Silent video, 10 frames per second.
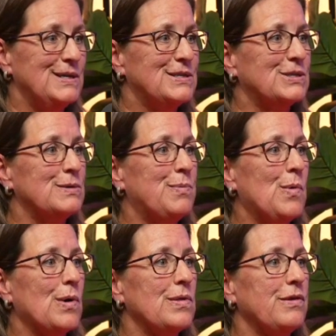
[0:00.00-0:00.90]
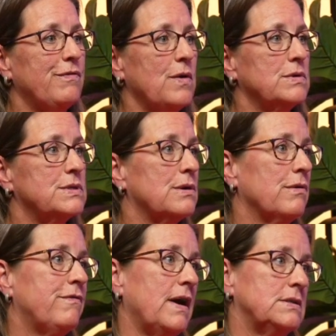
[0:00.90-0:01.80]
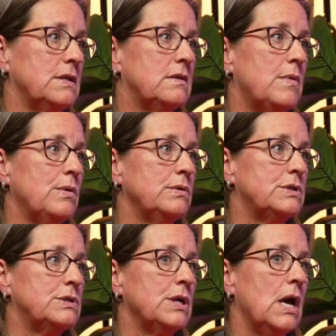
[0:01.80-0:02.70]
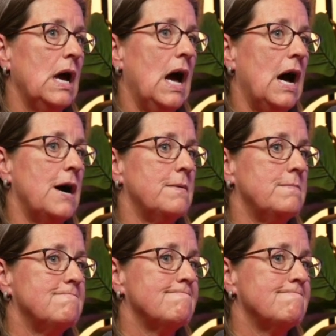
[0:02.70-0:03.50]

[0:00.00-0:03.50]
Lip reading: to support the folks that are affected the most um,